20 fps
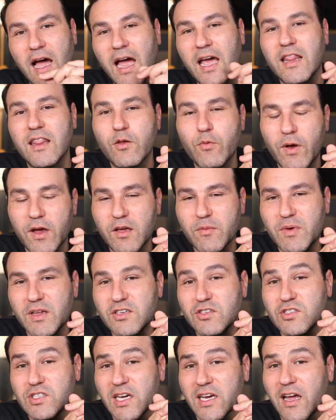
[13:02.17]
Highly
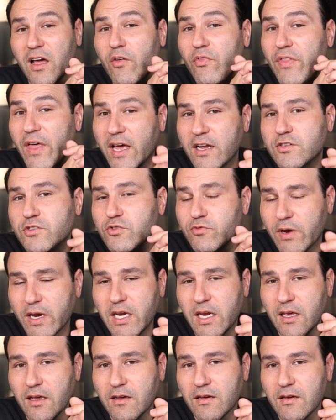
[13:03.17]
recommend you check out that
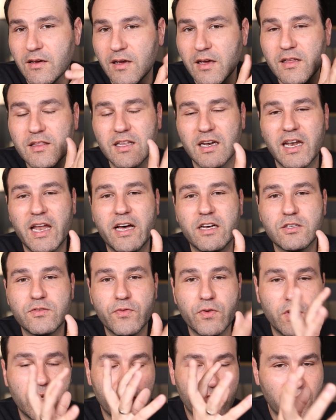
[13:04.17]
training that
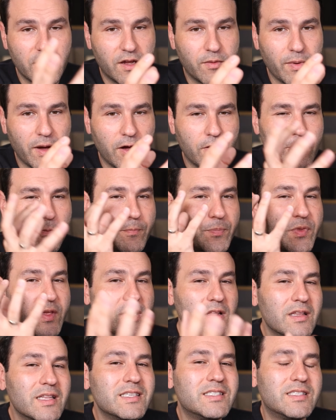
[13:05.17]
allows for you to think about
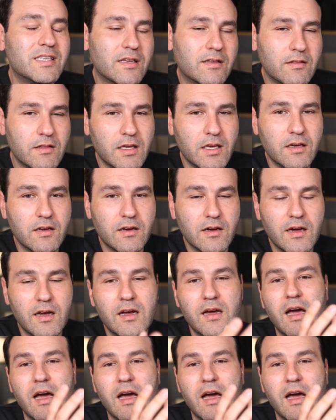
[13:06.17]
holistically